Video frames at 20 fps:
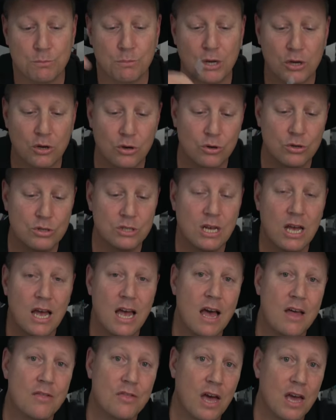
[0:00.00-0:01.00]
because
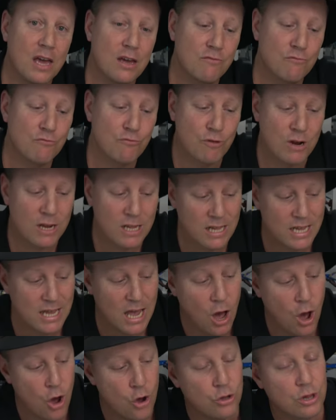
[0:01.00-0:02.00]
they
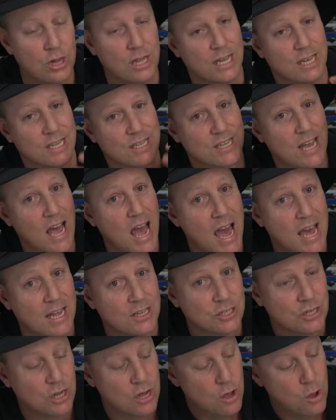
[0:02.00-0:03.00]
really only
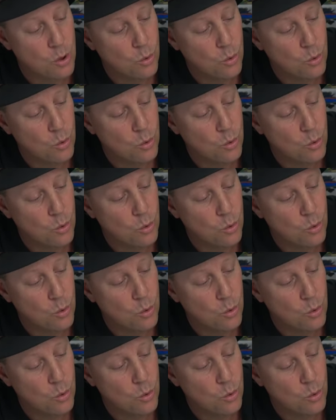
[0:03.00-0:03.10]
attach